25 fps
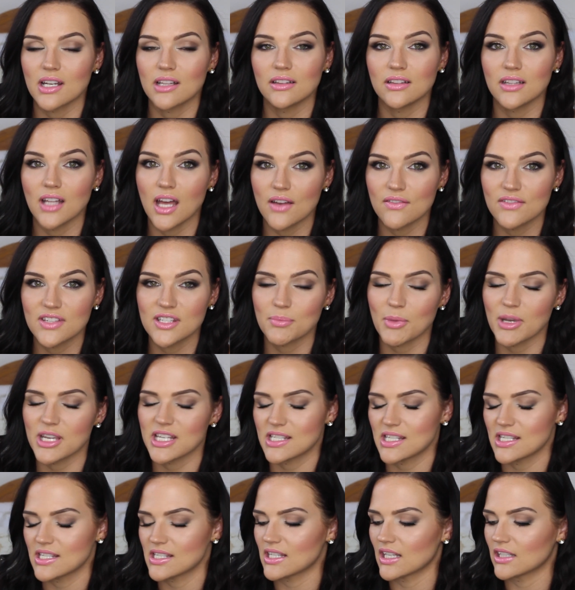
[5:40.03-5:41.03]
I love
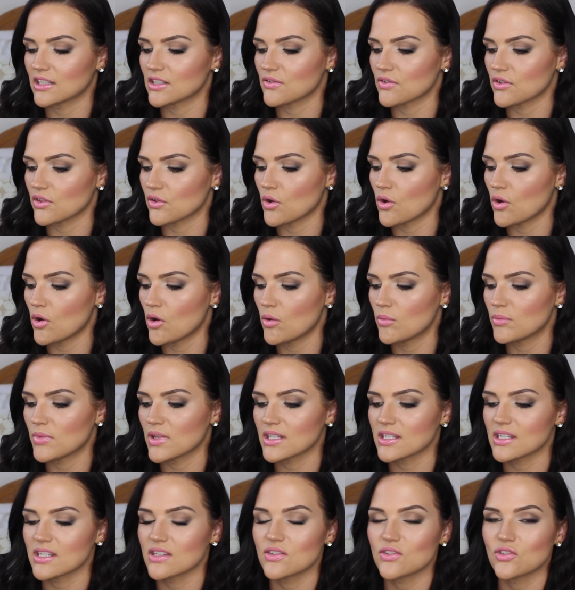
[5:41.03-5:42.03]
spicy scents for the home.
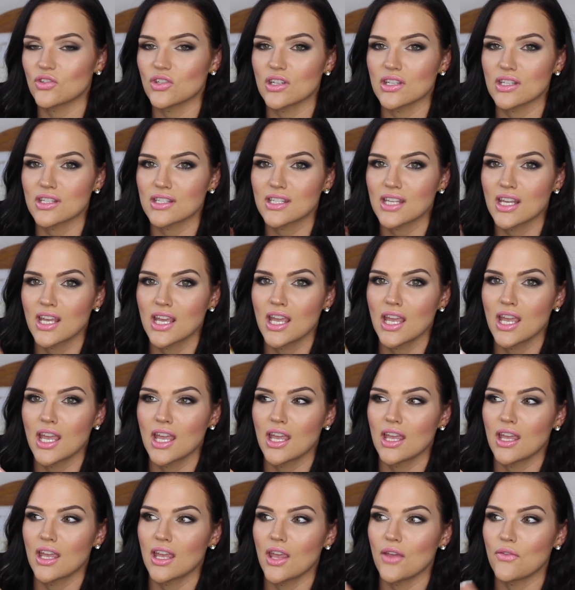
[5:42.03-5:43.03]
This is just,
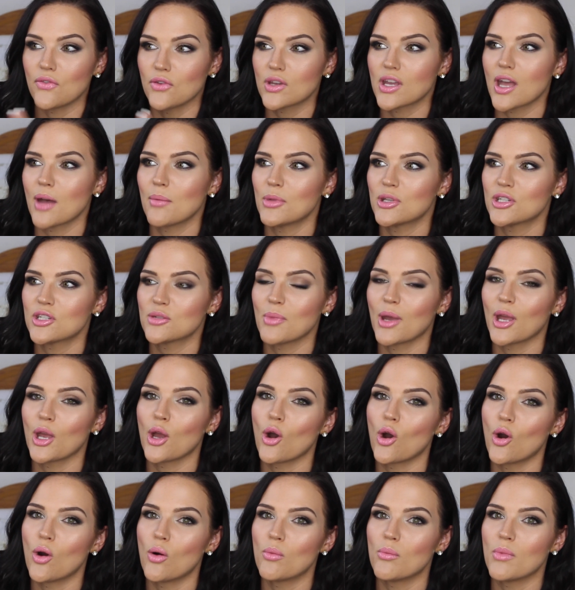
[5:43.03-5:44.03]
if you come into my
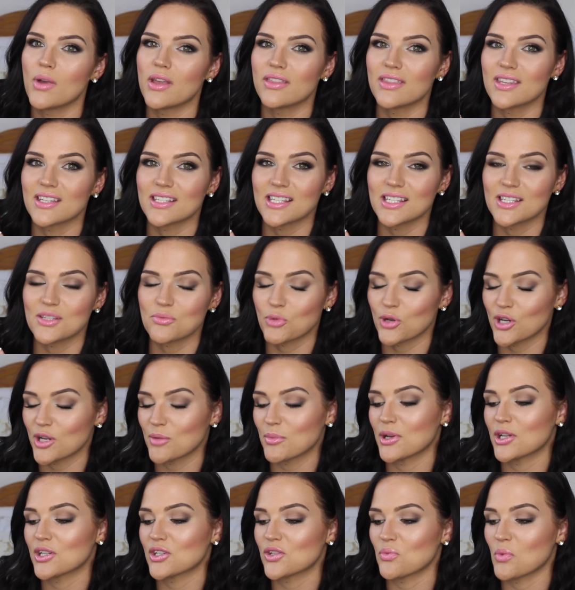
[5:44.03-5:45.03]
home, this is pretty
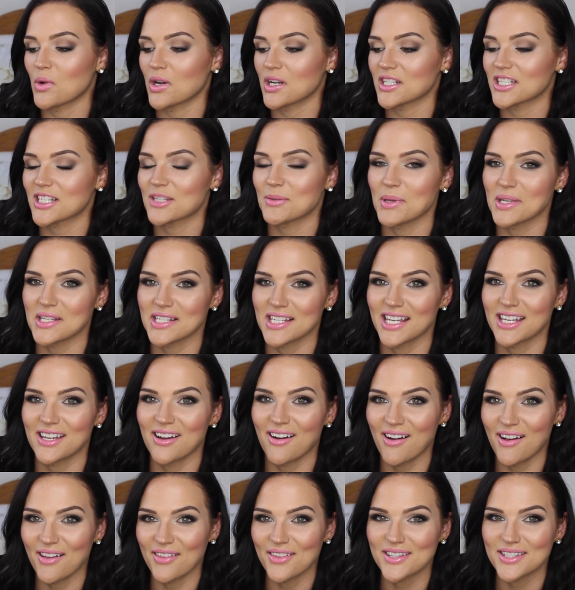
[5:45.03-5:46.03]
much what it smells like
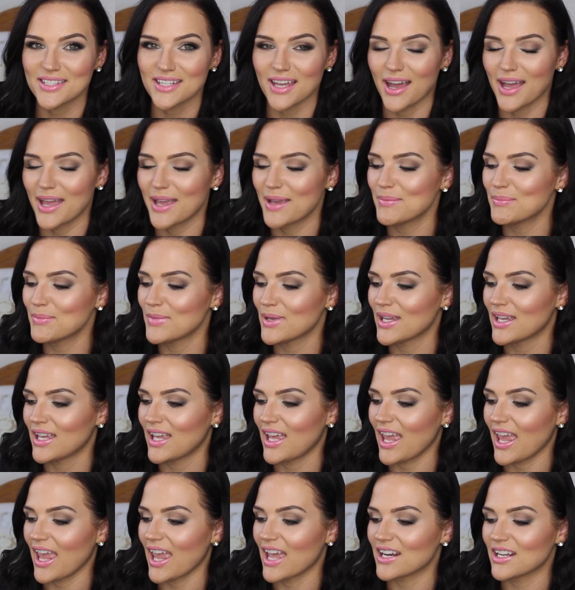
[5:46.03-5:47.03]
all the time.
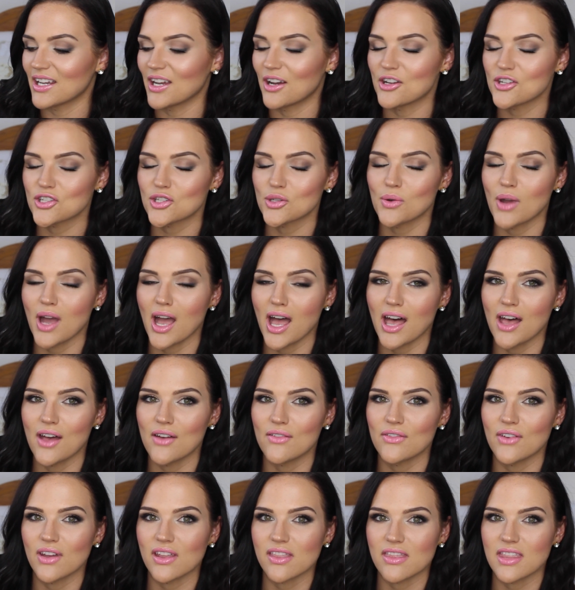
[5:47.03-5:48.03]
And I also
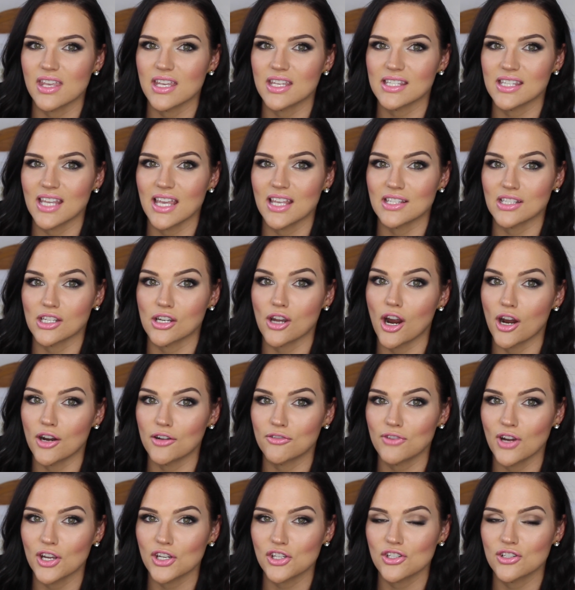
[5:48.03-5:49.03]
have this as a
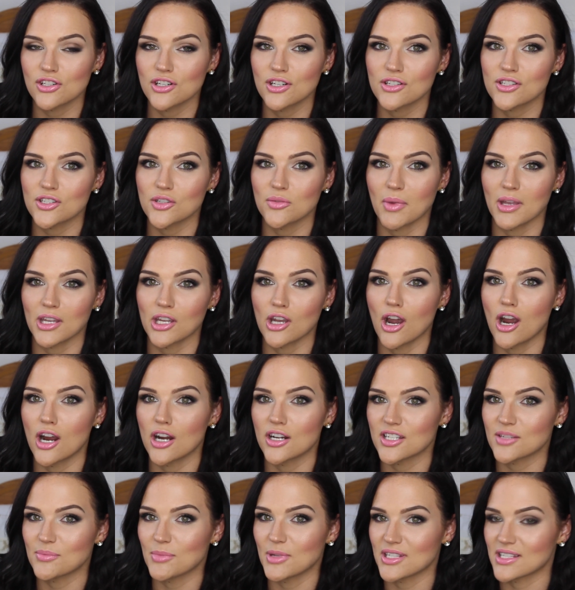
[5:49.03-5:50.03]
car freshener, so my
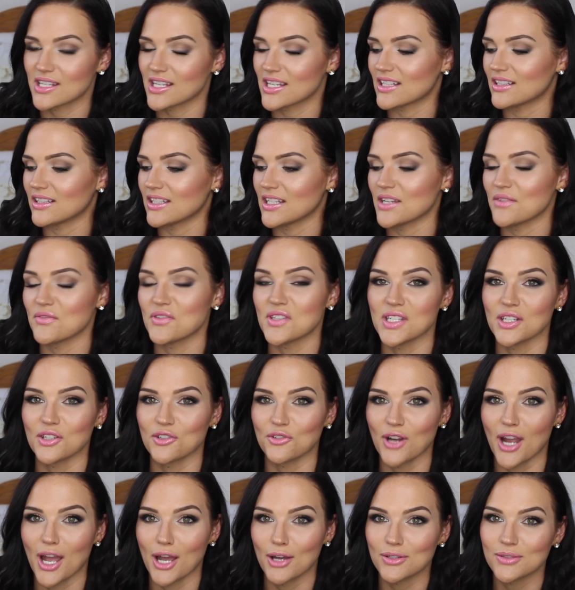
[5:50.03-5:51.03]
car smells like leaves
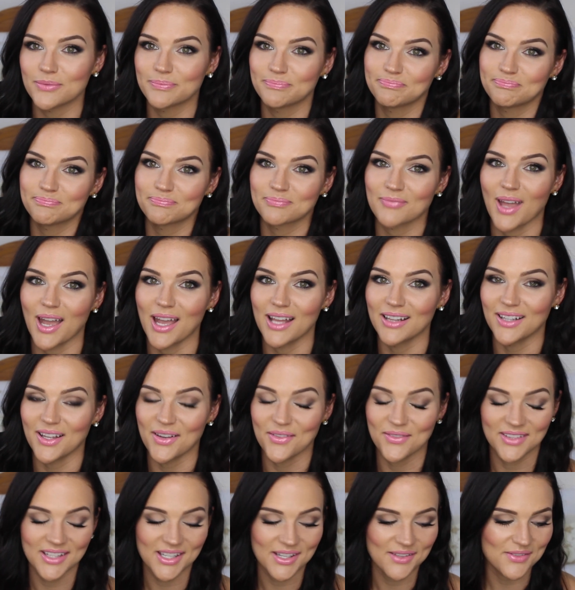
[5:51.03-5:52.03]
year-round. I
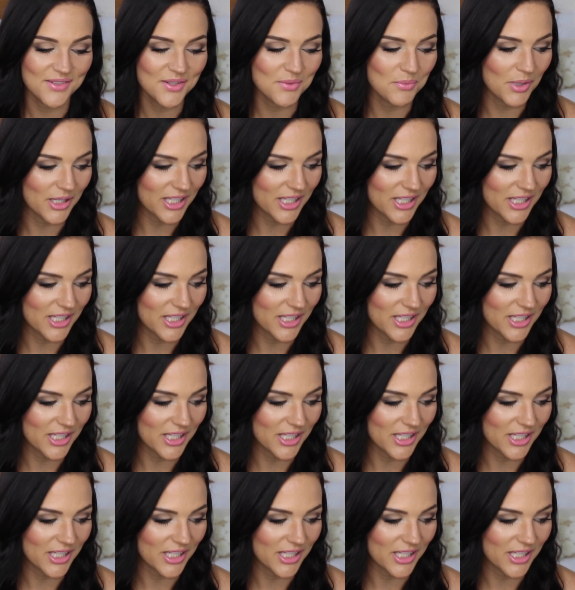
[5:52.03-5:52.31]
love leaves.